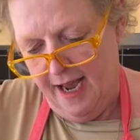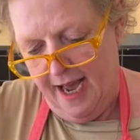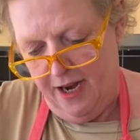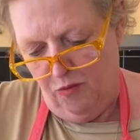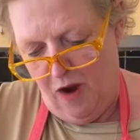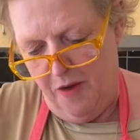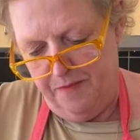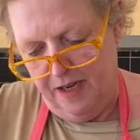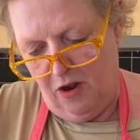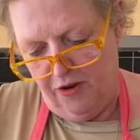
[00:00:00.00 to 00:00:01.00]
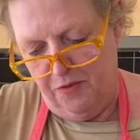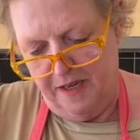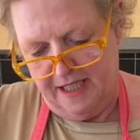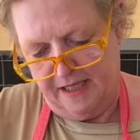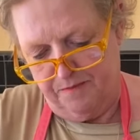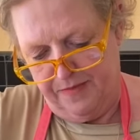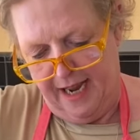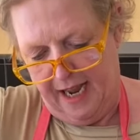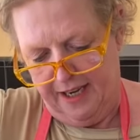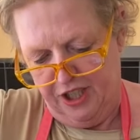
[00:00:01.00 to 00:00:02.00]
And it won't be long. You'll be able
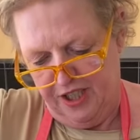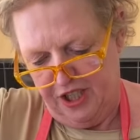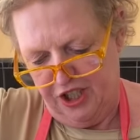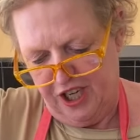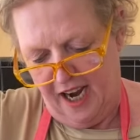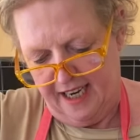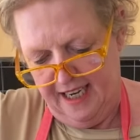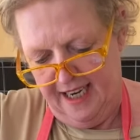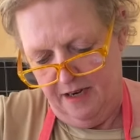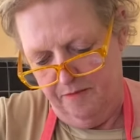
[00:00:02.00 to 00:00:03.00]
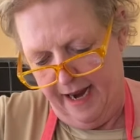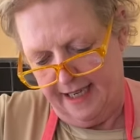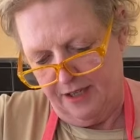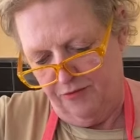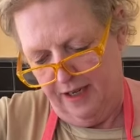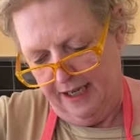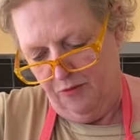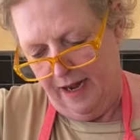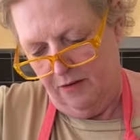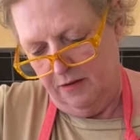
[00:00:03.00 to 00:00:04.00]
to just chuck it in. It makes it really
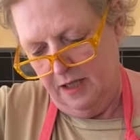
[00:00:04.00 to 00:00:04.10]
well.